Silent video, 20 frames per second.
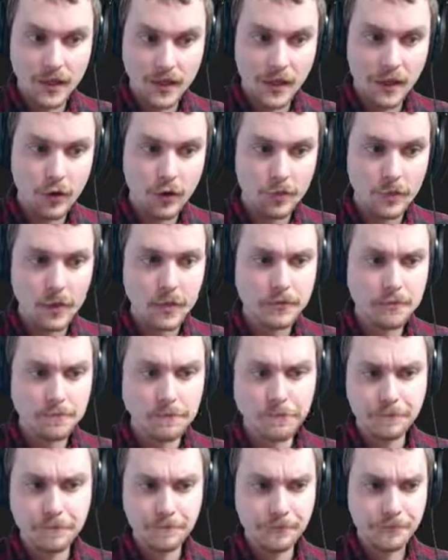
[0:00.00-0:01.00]
decrypting,
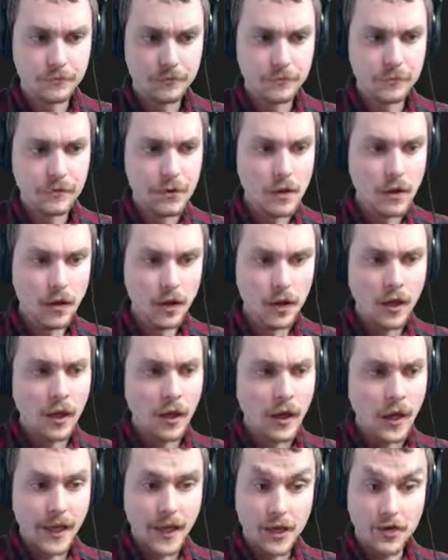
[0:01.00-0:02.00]

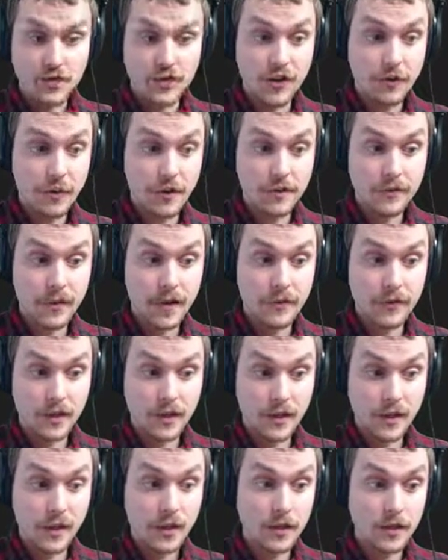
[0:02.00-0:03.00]
and it generates that
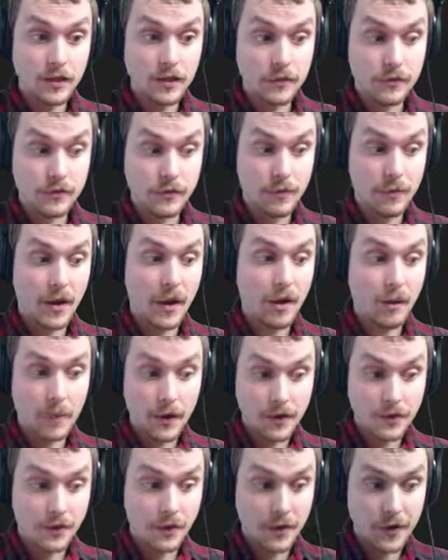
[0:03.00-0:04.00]
key somehow
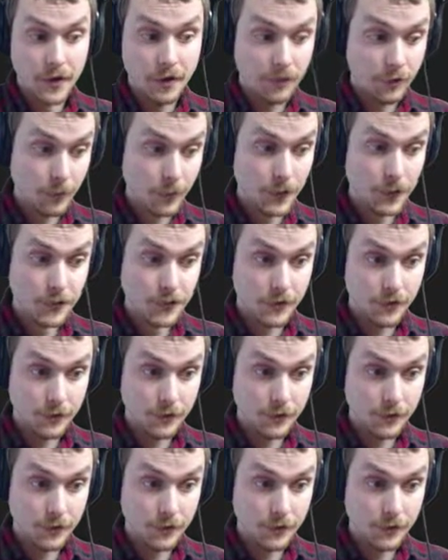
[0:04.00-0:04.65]
based on information